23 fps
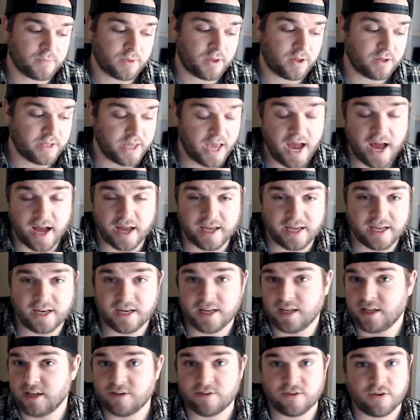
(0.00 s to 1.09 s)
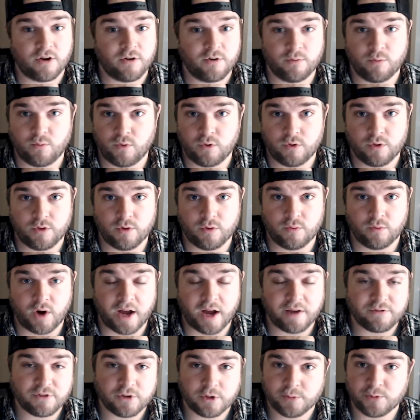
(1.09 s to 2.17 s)
yeah, it is the
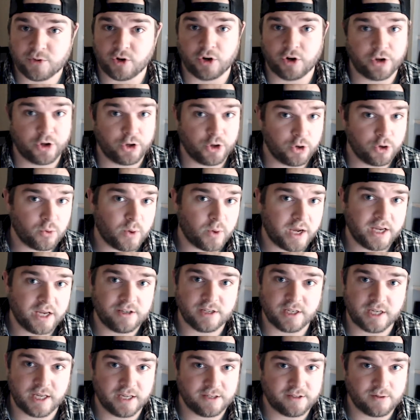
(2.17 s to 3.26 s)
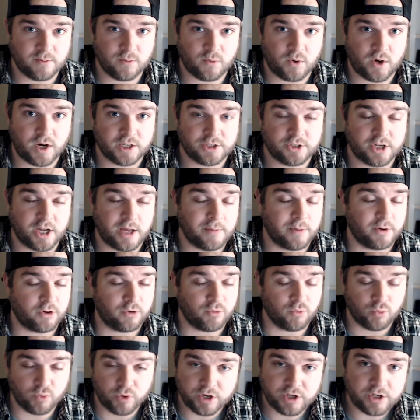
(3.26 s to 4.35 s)
live streams are a good way to get some watch time, a
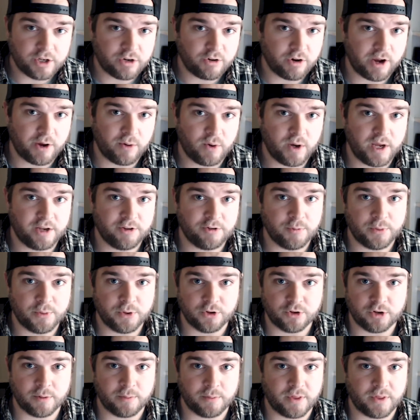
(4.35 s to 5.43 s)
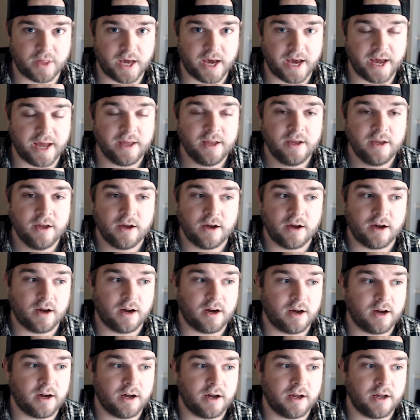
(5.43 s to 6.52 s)
really great way to build up that
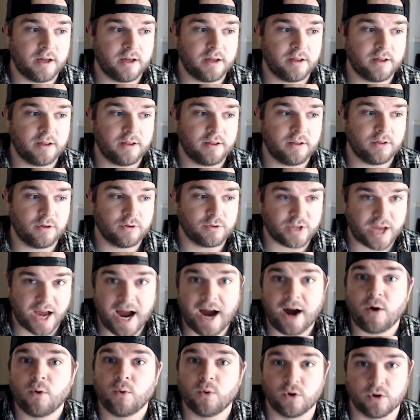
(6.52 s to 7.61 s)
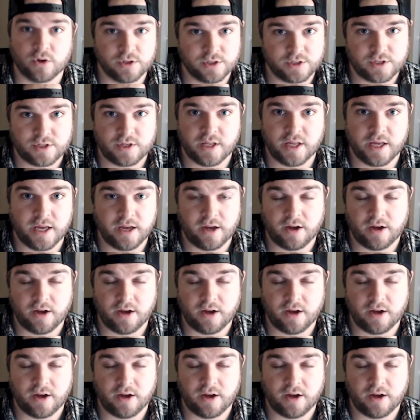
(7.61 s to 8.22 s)
those hours that